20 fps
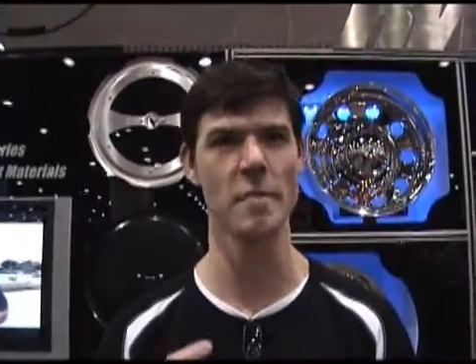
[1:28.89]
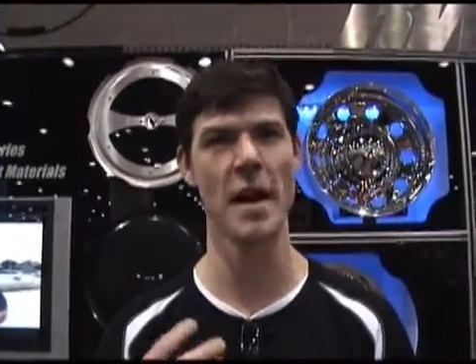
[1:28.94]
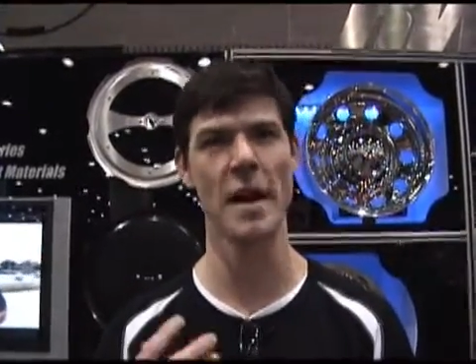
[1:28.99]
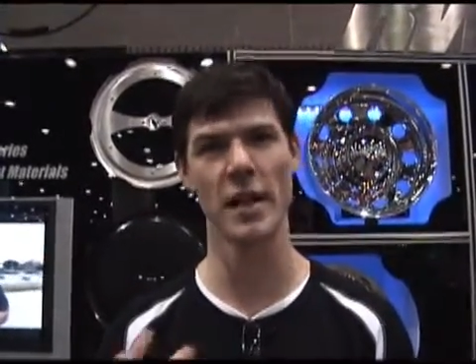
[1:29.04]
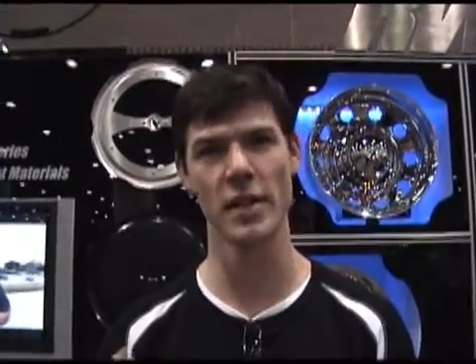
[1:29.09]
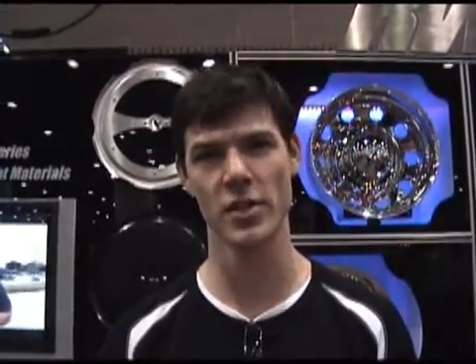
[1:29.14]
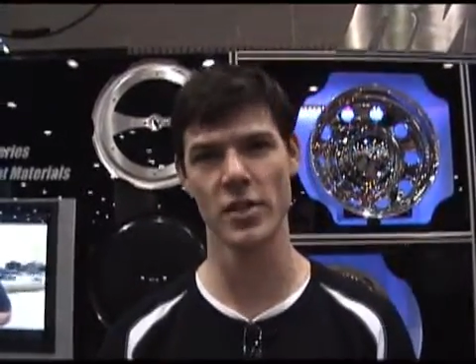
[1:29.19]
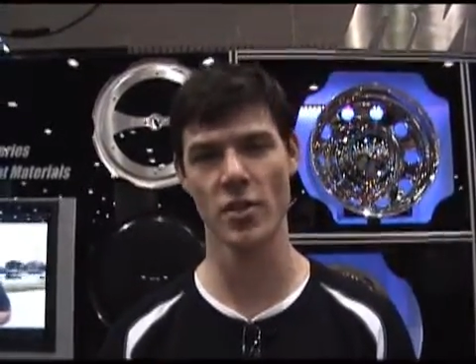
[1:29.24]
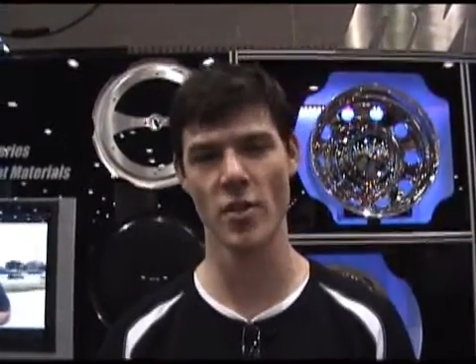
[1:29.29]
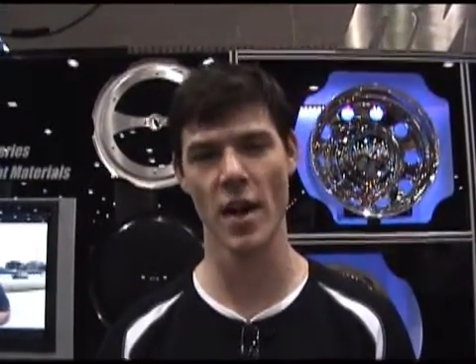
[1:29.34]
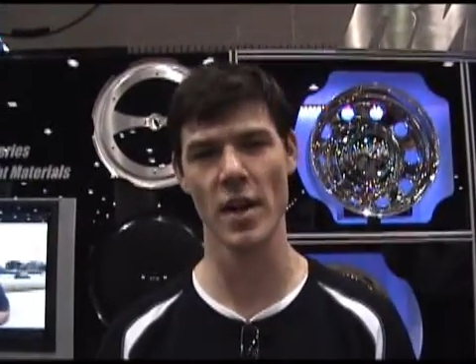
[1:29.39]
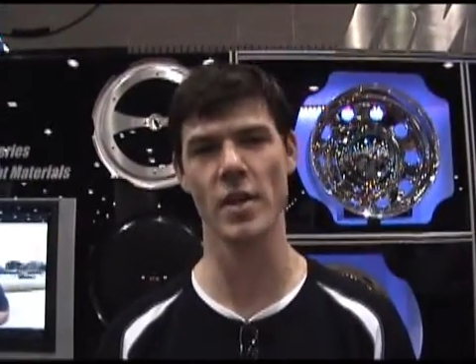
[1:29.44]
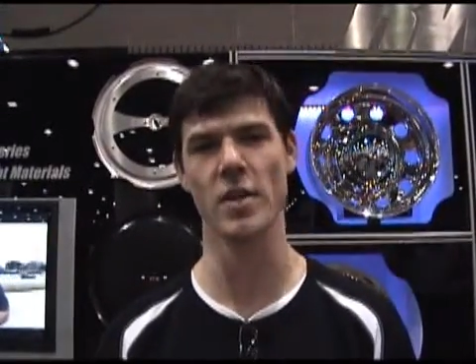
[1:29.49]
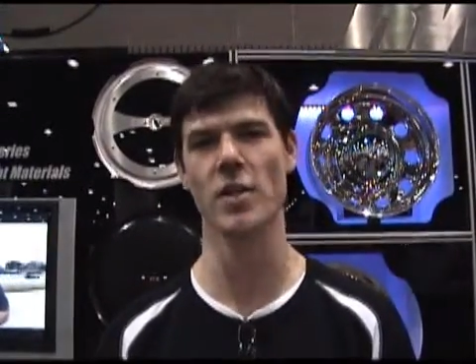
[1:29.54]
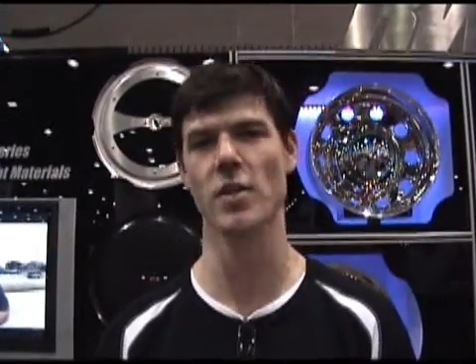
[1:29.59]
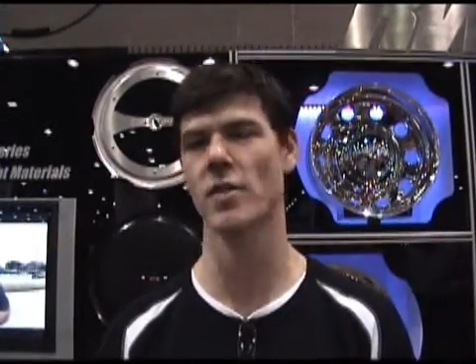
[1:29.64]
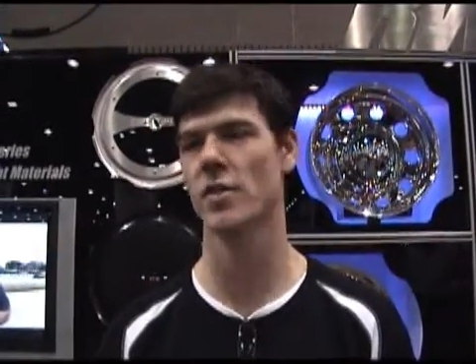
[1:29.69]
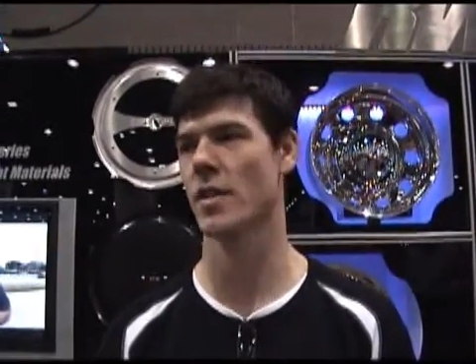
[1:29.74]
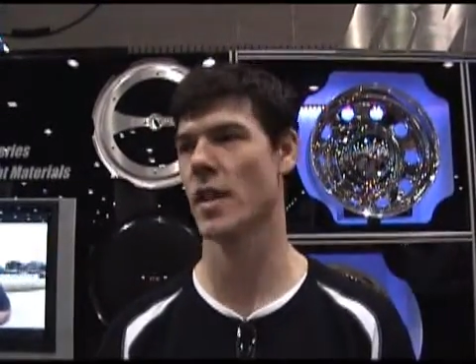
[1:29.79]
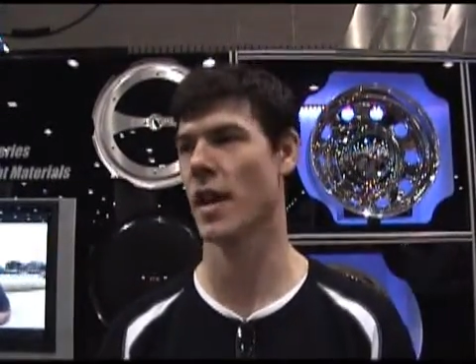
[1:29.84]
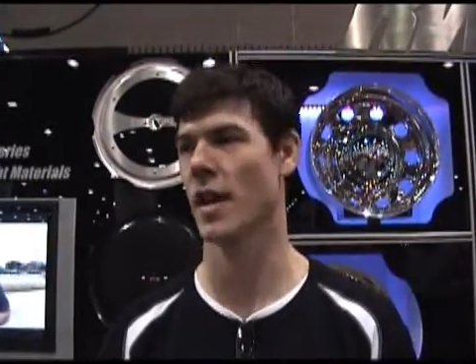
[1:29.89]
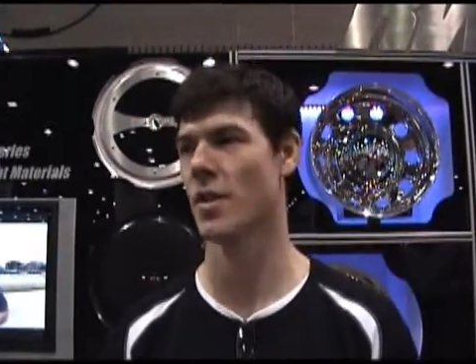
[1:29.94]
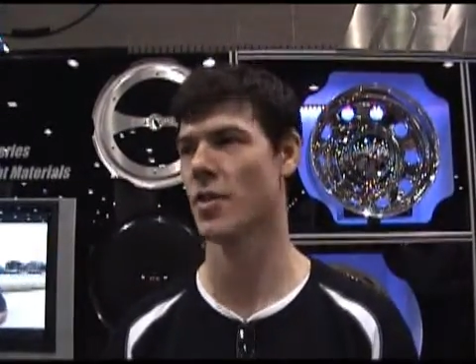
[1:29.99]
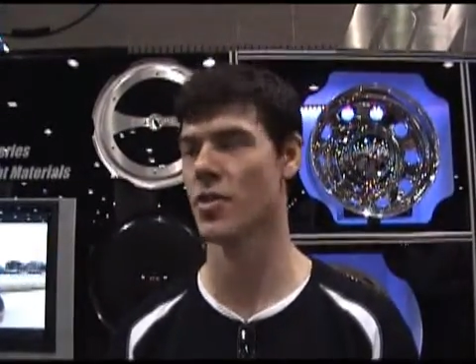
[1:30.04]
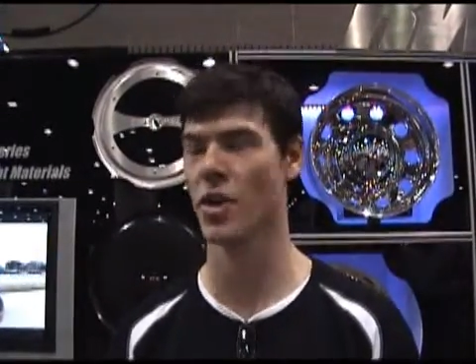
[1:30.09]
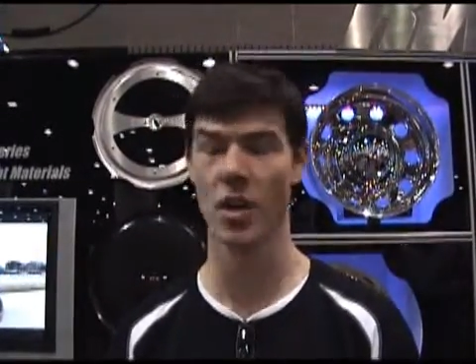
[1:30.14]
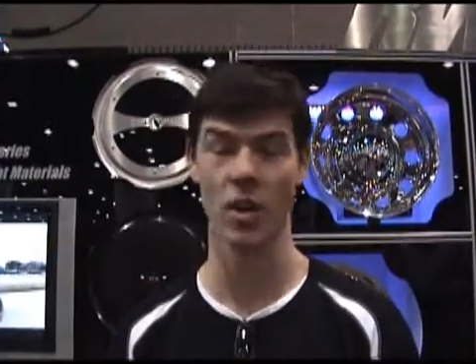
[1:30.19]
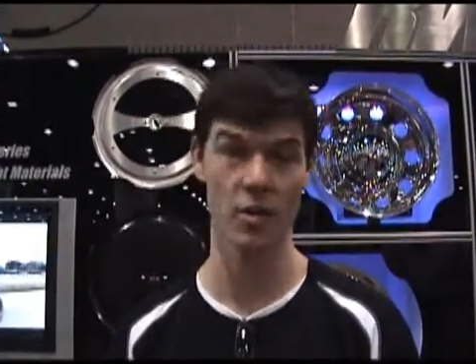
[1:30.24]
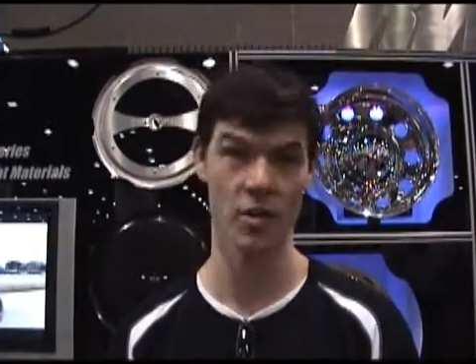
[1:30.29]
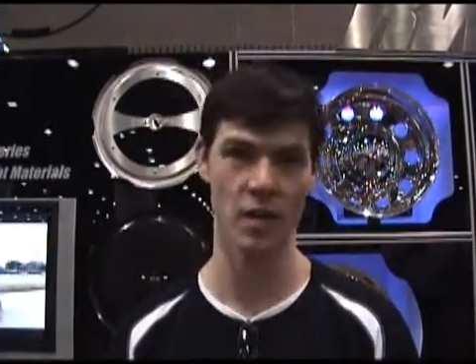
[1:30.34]
maintenance directors, and
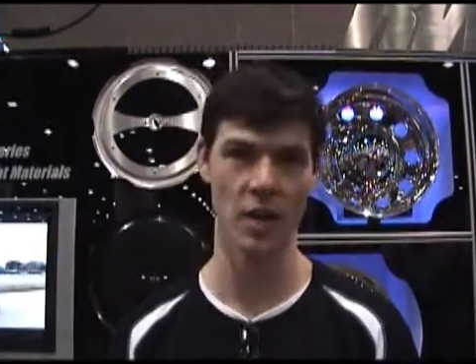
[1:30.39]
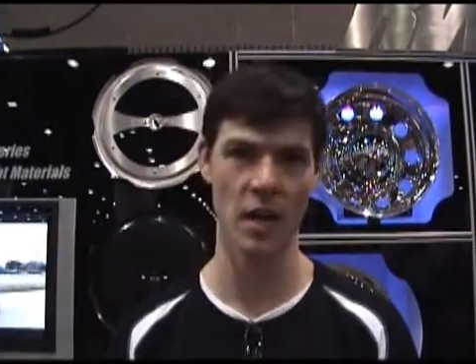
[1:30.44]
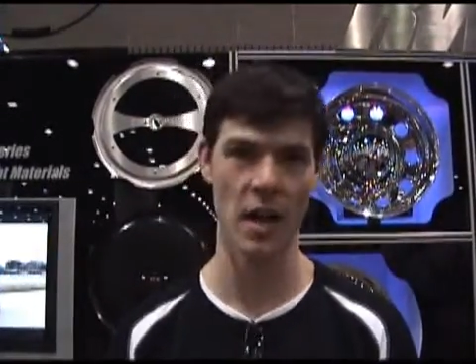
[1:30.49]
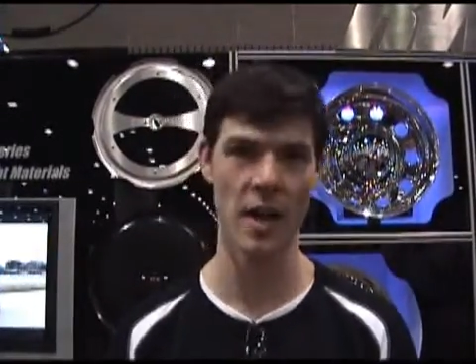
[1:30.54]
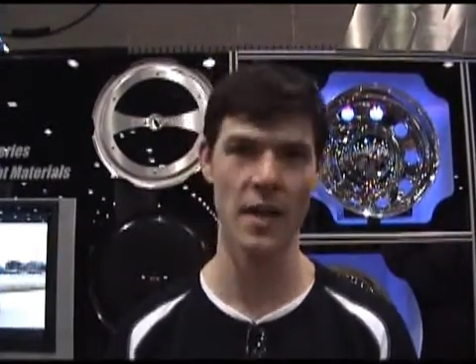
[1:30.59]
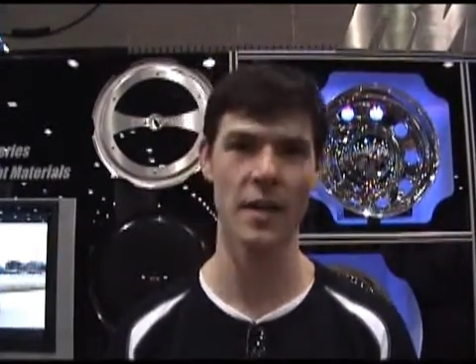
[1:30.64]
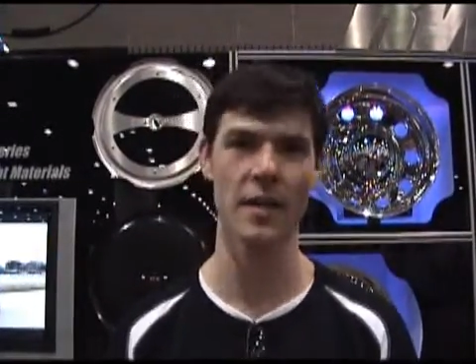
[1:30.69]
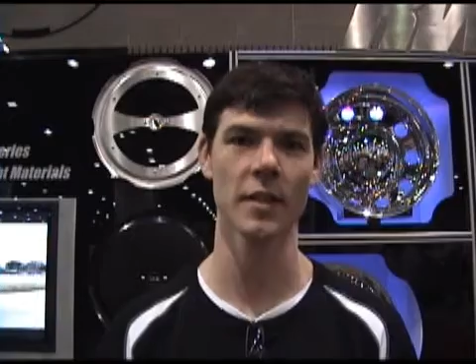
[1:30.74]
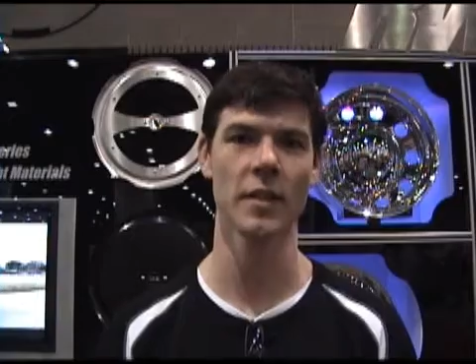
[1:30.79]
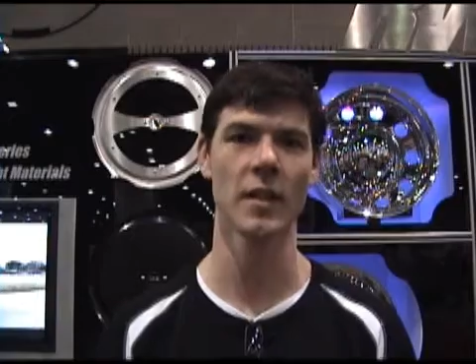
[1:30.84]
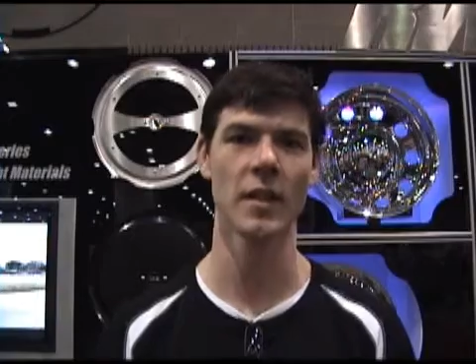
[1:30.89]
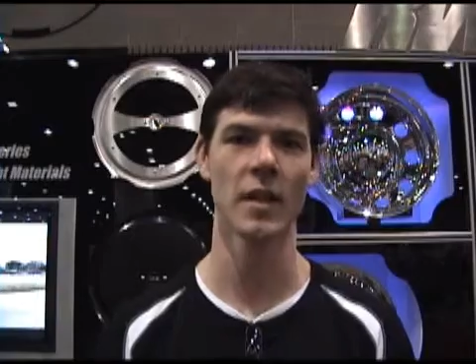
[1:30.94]
truckers alike,